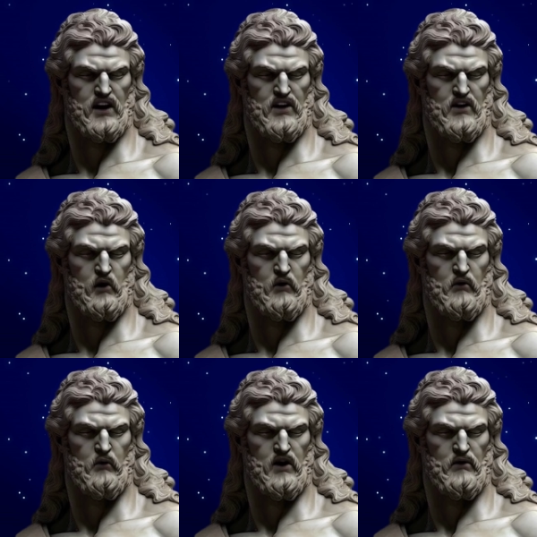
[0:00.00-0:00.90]
Hello
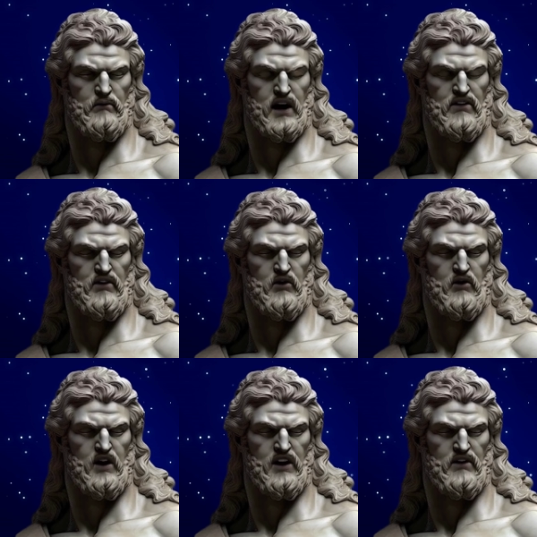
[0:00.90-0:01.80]
and welcome back to your
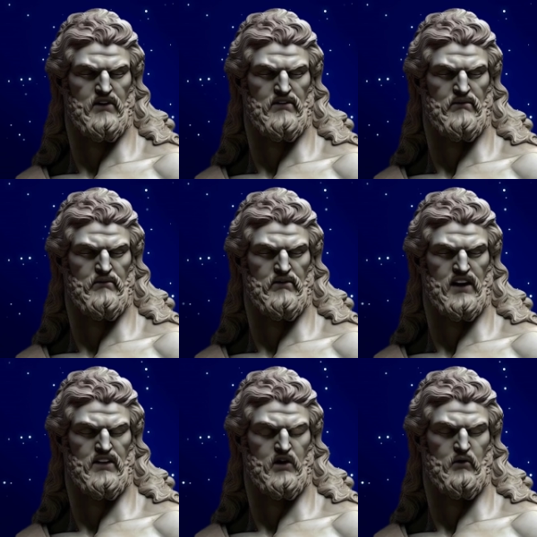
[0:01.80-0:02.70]
channel.
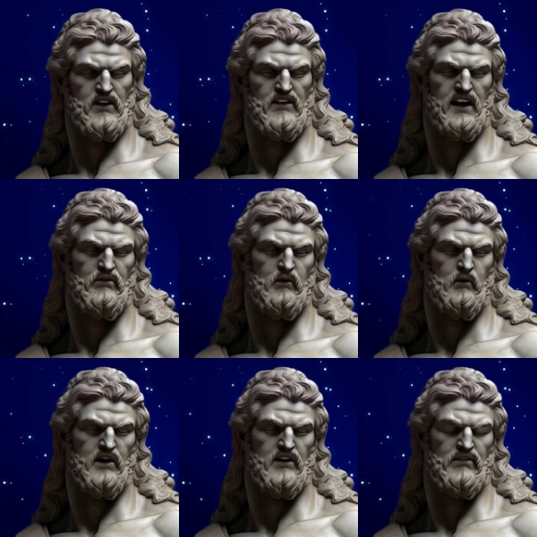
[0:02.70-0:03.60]
It's great to have you
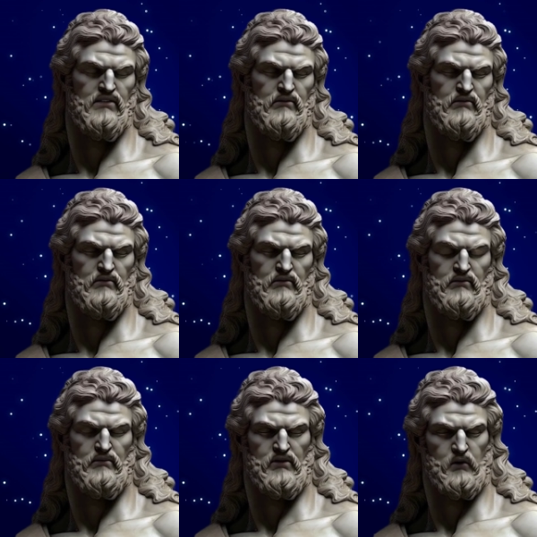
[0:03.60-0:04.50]
here.
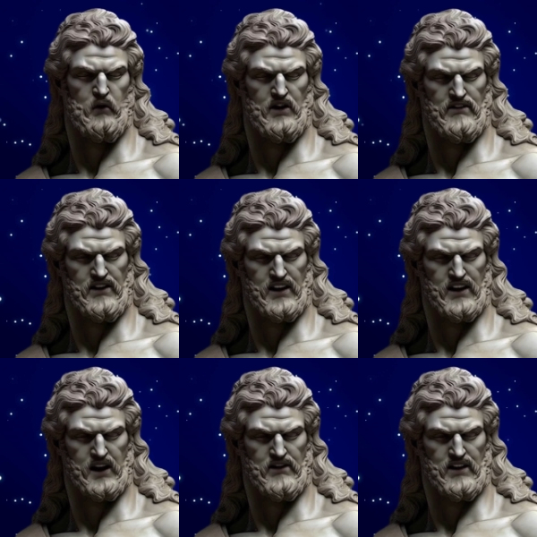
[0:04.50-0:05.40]
What
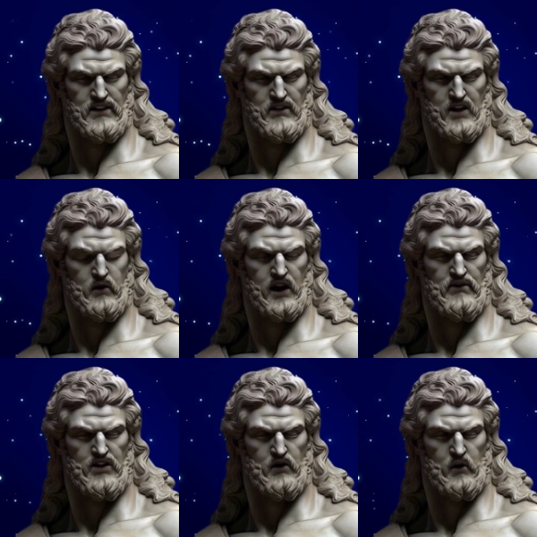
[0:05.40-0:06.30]
exciting content do you have
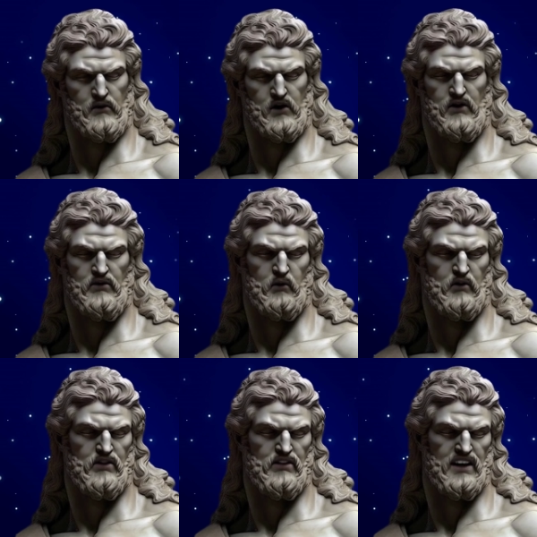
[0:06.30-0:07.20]
in store for your
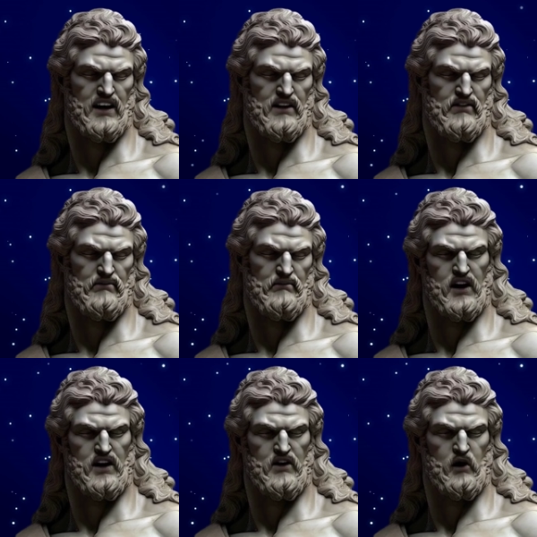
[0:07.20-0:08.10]
viewers today?
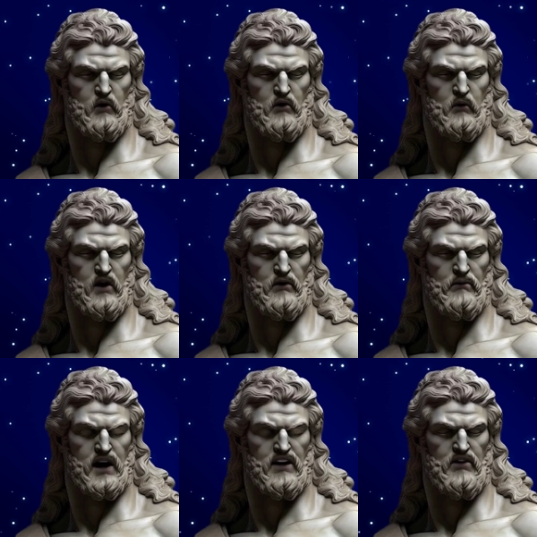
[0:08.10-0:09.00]
Hello and
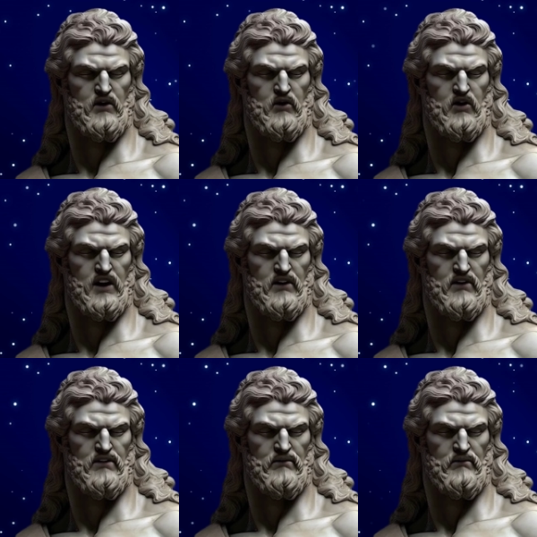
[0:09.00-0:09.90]
welcome back to your
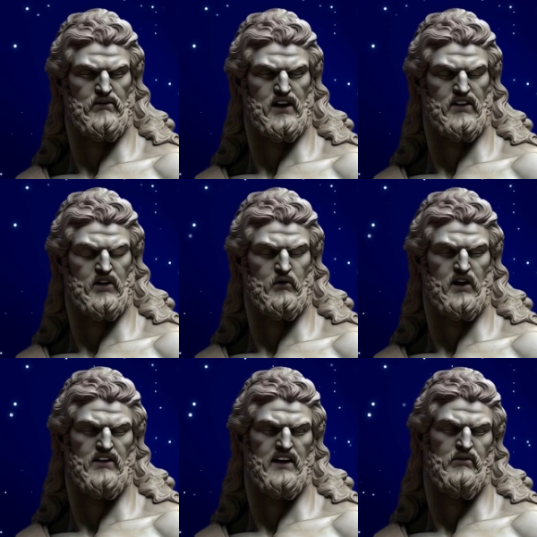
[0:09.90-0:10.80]
channel. It's
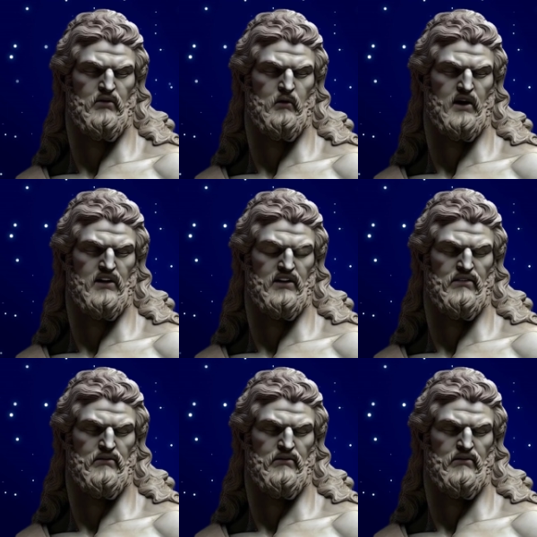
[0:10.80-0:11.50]
great to have you here.